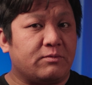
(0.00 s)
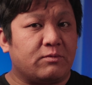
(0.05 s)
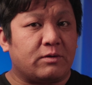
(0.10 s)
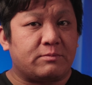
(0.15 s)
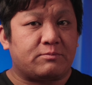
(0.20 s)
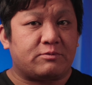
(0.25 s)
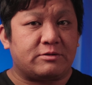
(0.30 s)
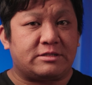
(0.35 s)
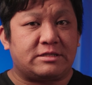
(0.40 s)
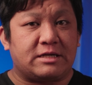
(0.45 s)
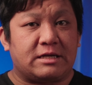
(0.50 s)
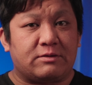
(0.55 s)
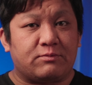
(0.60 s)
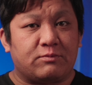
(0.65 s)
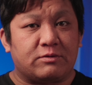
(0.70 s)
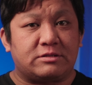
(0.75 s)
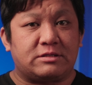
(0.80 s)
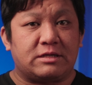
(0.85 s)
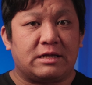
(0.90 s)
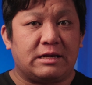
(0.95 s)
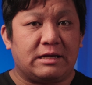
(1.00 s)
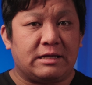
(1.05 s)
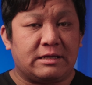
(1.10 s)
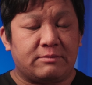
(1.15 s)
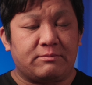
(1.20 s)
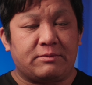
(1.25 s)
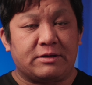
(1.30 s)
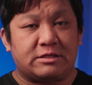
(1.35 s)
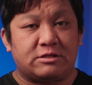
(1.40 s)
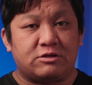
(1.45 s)
1% was a
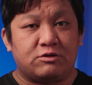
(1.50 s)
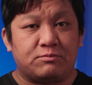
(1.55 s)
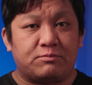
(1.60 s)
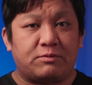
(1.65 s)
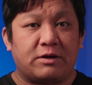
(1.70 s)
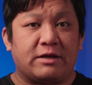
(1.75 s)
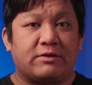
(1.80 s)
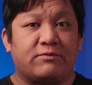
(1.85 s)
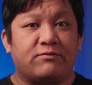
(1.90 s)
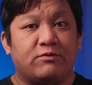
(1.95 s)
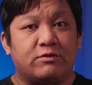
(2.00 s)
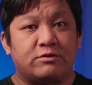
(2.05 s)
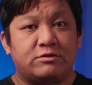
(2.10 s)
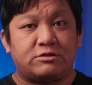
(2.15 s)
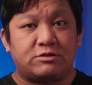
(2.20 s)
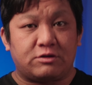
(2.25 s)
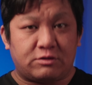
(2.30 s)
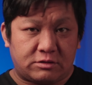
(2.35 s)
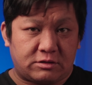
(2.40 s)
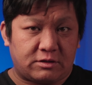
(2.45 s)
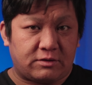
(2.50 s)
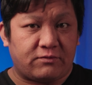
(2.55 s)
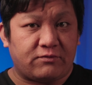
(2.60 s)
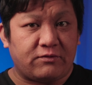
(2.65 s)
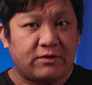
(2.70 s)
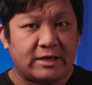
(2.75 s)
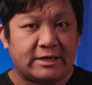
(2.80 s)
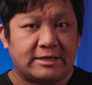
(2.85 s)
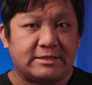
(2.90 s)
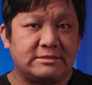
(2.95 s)
little bit too bright for certain
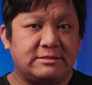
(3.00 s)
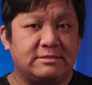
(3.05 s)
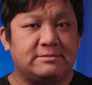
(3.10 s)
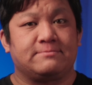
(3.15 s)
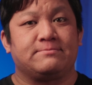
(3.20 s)
things.